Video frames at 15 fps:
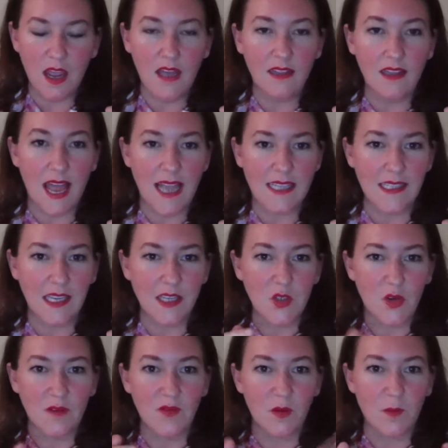Alaska
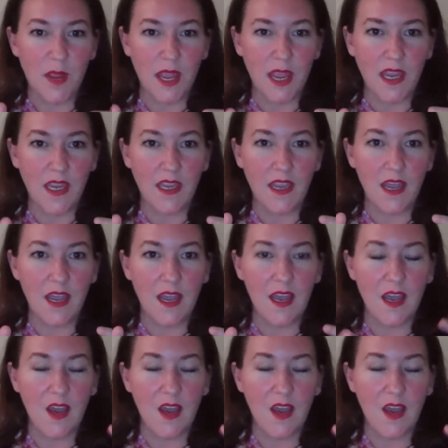trip for pay uh,